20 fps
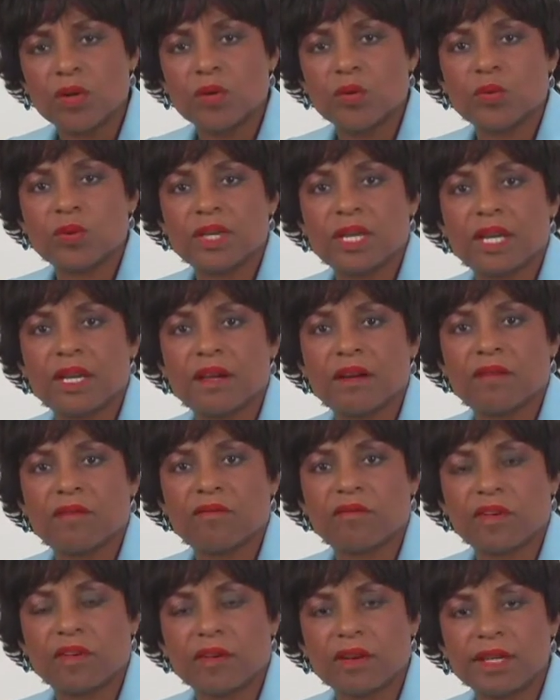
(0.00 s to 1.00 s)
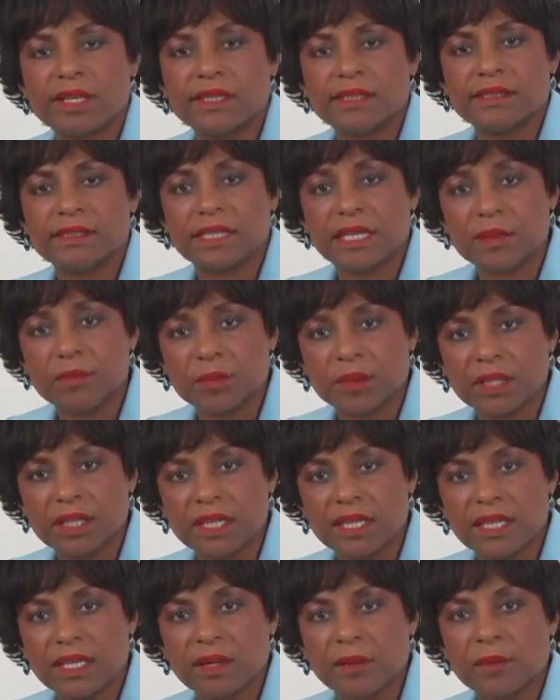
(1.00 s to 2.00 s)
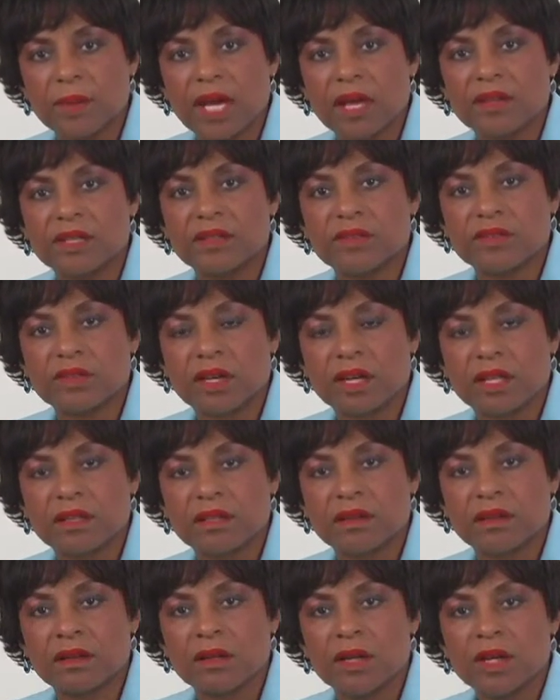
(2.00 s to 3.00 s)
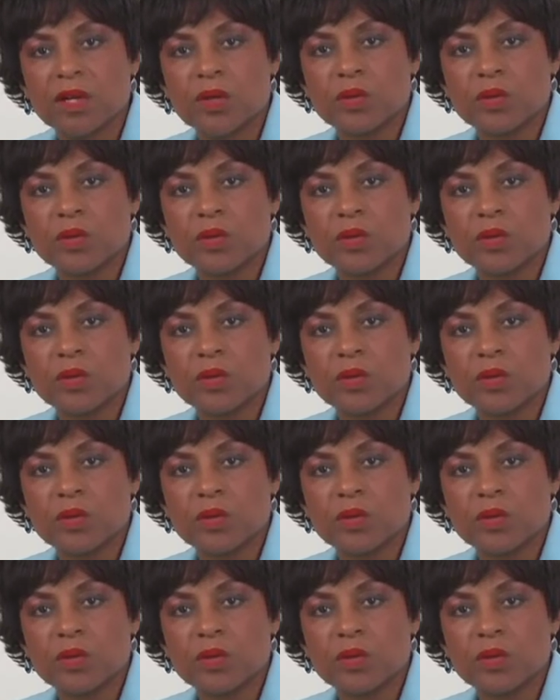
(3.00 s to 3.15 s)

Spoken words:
who care very deeply about each other,